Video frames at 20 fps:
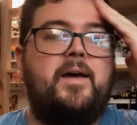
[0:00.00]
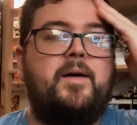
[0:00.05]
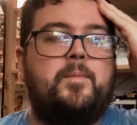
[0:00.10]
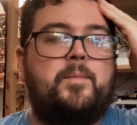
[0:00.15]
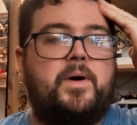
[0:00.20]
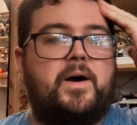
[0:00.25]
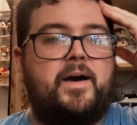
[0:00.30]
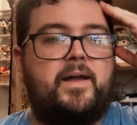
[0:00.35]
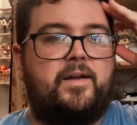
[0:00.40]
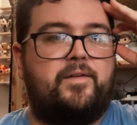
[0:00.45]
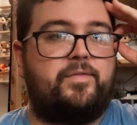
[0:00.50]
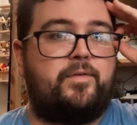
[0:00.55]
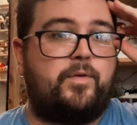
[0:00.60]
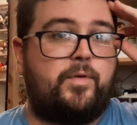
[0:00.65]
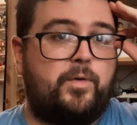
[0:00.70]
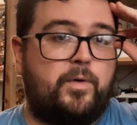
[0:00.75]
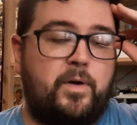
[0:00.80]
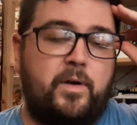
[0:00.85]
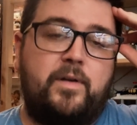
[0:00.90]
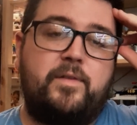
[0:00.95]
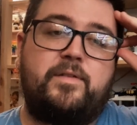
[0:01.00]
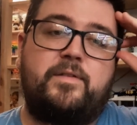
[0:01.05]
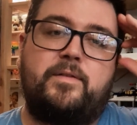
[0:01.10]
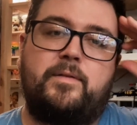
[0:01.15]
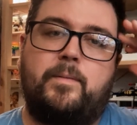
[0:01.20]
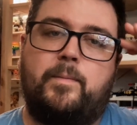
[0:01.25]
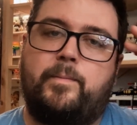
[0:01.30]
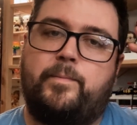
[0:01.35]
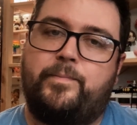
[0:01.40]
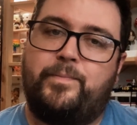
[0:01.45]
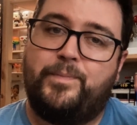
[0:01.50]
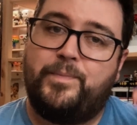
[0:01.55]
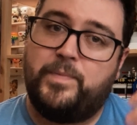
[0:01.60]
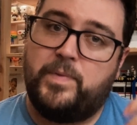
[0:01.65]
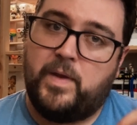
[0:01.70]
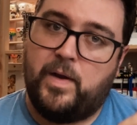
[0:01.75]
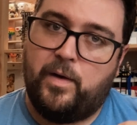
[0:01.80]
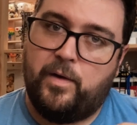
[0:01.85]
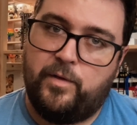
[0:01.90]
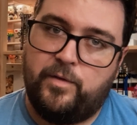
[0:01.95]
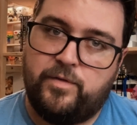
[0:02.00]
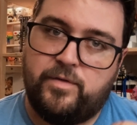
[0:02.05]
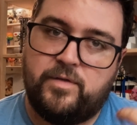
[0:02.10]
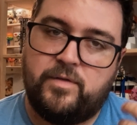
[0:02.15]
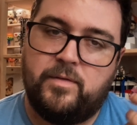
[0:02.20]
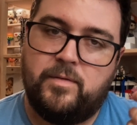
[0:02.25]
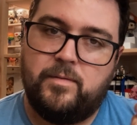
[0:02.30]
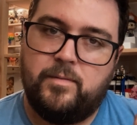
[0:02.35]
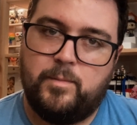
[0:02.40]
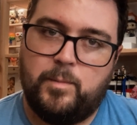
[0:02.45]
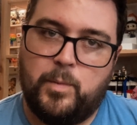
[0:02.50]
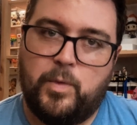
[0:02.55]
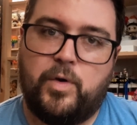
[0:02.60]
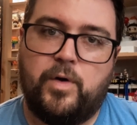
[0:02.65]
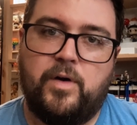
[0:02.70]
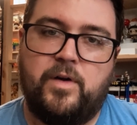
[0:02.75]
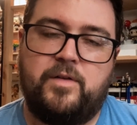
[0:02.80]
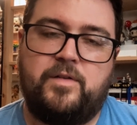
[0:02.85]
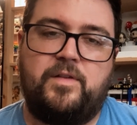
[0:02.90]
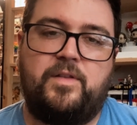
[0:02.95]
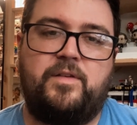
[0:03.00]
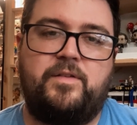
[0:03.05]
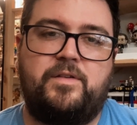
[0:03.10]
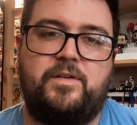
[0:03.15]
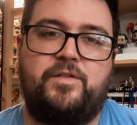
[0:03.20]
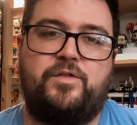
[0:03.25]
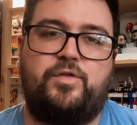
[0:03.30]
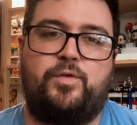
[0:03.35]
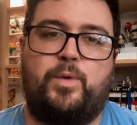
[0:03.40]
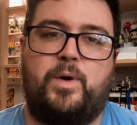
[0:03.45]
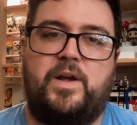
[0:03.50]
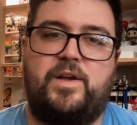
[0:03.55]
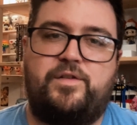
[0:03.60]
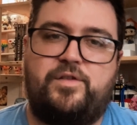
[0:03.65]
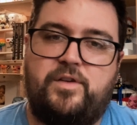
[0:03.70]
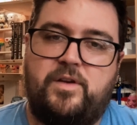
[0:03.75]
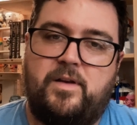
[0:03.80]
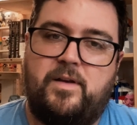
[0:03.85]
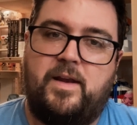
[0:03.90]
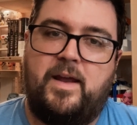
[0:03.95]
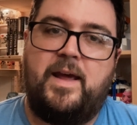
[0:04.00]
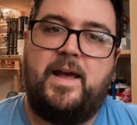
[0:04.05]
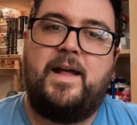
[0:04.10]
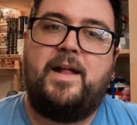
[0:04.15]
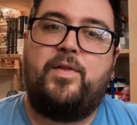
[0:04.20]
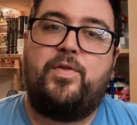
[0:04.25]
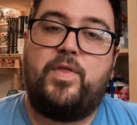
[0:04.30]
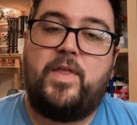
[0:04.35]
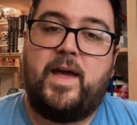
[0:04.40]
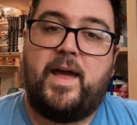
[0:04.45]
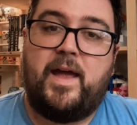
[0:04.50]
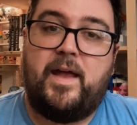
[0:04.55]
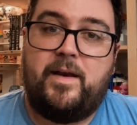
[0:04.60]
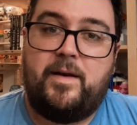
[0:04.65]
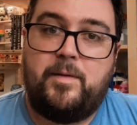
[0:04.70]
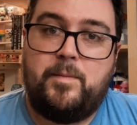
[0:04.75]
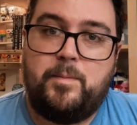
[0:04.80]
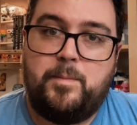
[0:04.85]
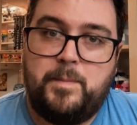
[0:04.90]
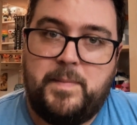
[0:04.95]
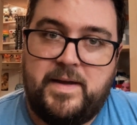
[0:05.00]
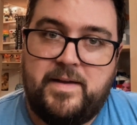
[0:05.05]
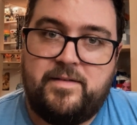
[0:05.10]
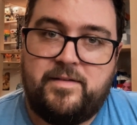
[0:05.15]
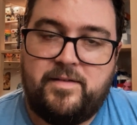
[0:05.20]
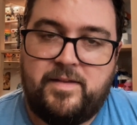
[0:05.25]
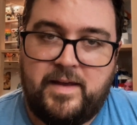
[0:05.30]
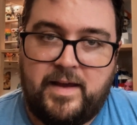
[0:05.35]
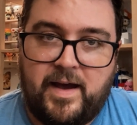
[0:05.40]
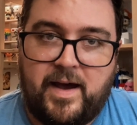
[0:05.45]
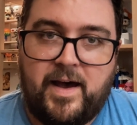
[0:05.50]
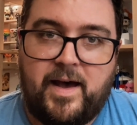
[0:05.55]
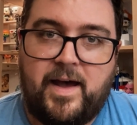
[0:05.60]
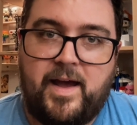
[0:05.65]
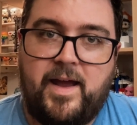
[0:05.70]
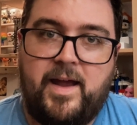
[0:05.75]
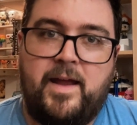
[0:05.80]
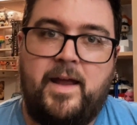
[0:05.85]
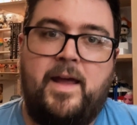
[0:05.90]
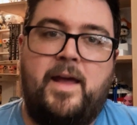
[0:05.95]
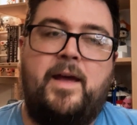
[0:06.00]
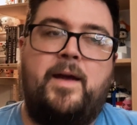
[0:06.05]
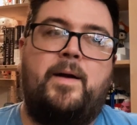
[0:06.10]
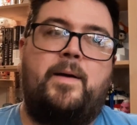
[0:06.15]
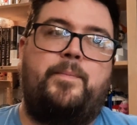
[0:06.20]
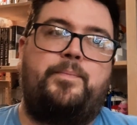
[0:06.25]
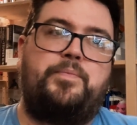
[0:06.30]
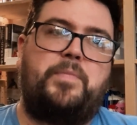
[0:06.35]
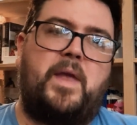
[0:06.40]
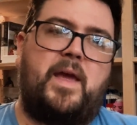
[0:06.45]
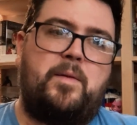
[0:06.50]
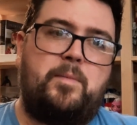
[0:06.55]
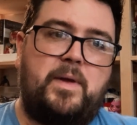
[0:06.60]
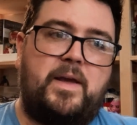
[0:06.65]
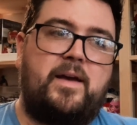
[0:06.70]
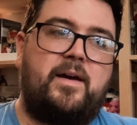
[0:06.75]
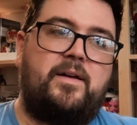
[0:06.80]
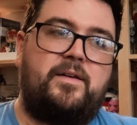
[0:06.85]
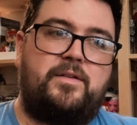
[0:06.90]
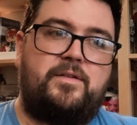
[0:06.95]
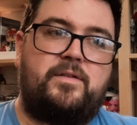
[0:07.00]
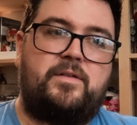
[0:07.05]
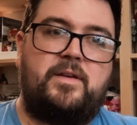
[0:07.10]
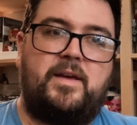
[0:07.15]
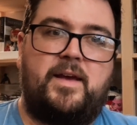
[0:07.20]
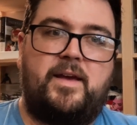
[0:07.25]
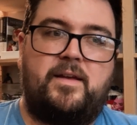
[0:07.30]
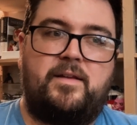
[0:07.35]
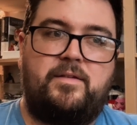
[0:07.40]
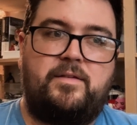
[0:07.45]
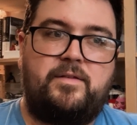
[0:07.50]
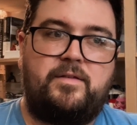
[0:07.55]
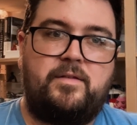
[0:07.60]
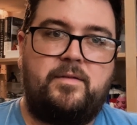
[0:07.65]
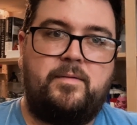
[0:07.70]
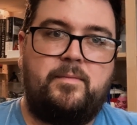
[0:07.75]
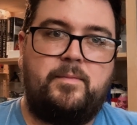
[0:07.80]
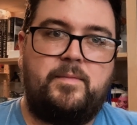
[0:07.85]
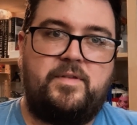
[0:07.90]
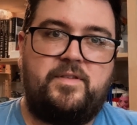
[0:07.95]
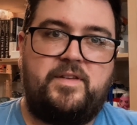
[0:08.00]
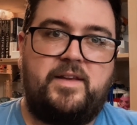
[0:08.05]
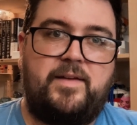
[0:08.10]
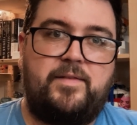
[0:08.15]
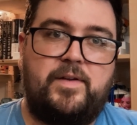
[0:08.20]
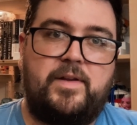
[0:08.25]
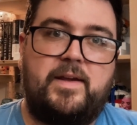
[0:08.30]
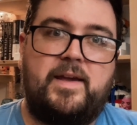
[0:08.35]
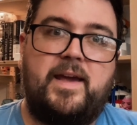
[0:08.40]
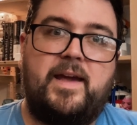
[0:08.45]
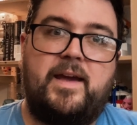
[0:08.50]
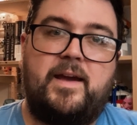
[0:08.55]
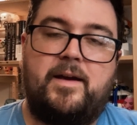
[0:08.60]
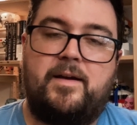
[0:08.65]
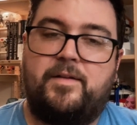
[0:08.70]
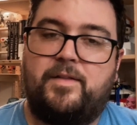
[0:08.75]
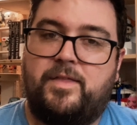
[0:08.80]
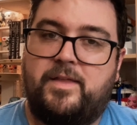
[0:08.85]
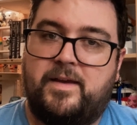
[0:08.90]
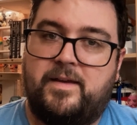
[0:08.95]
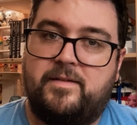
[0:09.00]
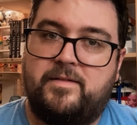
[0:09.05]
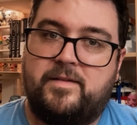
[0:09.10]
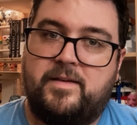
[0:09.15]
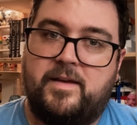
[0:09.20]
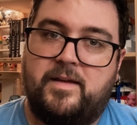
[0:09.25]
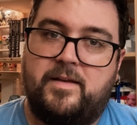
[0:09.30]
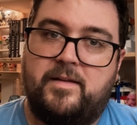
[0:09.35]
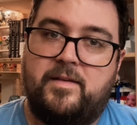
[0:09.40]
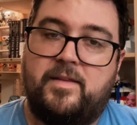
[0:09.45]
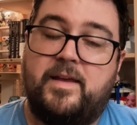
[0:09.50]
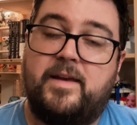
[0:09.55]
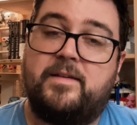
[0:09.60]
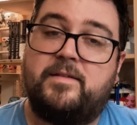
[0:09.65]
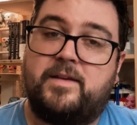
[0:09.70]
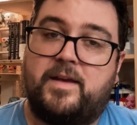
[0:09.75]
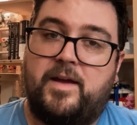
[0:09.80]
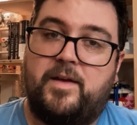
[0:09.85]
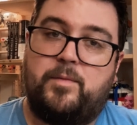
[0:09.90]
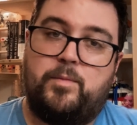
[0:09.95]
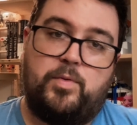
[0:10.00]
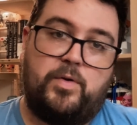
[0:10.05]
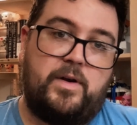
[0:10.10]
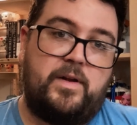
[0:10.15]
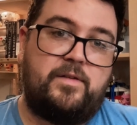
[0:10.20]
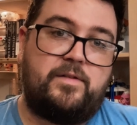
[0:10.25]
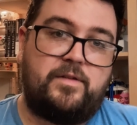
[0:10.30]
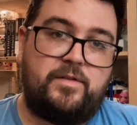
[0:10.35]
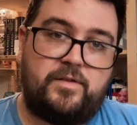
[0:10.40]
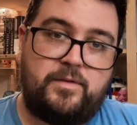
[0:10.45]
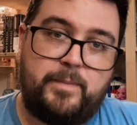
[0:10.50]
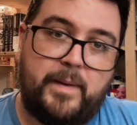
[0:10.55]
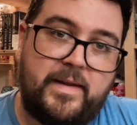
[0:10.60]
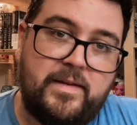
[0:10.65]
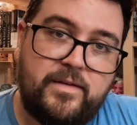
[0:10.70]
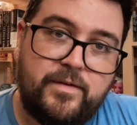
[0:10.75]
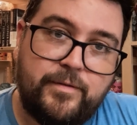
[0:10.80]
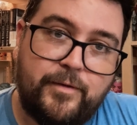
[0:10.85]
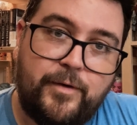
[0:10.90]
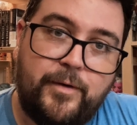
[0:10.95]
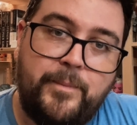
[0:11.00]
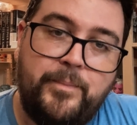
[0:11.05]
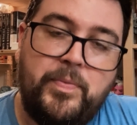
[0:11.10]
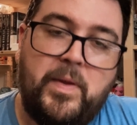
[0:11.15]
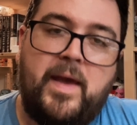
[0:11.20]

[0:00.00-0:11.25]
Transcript: But of course, there's more to the situation than meets the eye. and because it's Stephen King, things get pretty suspenseful.